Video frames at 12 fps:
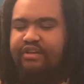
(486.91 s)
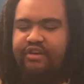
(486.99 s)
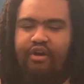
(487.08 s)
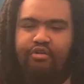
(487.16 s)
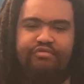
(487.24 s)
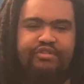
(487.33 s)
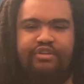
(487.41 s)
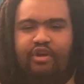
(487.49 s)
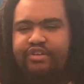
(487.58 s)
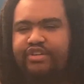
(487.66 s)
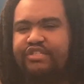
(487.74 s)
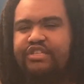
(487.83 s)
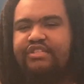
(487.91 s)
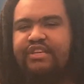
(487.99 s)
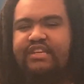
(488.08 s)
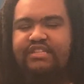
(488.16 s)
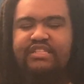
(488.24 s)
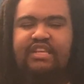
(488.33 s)

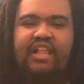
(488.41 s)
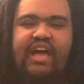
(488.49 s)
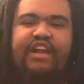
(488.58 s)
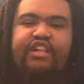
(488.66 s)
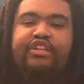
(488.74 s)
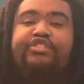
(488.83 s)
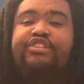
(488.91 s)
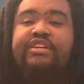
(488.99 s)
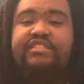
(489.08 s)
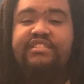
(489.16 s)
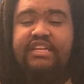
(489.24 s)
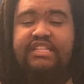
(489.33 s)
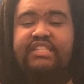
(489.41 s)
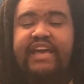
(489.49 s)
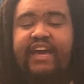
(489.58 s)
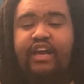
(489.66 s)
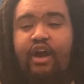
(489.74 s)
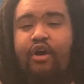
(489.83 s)
It's a lot of logistics
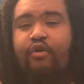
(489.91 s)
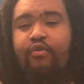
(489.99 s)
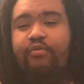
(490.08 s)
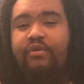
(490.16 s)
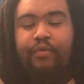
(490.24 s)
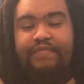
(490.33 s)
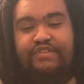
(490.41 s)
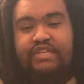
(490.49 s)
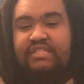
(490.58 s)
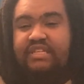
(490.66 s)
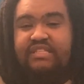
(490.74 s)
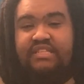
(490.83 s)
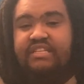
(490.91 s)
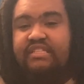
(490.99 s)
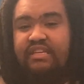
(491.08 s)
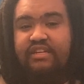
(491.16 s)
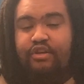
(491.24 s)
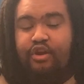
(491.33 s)
that go with just
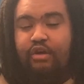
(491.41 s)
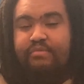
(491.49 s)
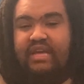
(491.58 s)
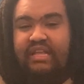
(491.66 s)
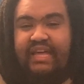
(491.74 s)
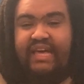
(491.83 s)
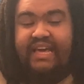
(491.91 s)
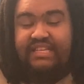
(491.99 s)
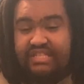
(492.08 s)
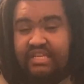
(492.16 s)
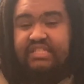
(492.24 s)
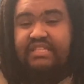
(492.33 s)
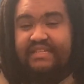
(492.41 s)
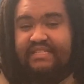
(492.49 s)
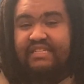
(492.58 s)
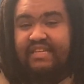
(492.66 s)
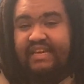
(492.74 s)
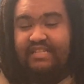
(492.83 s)
existing. You know what I'm saying? Like
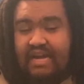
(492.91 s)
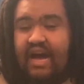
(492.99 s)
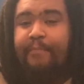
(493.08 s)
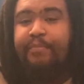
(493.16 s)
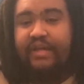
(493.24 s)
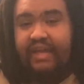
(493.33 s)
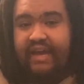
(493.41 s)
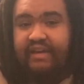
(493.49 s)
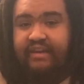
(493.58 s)
existence is complicated.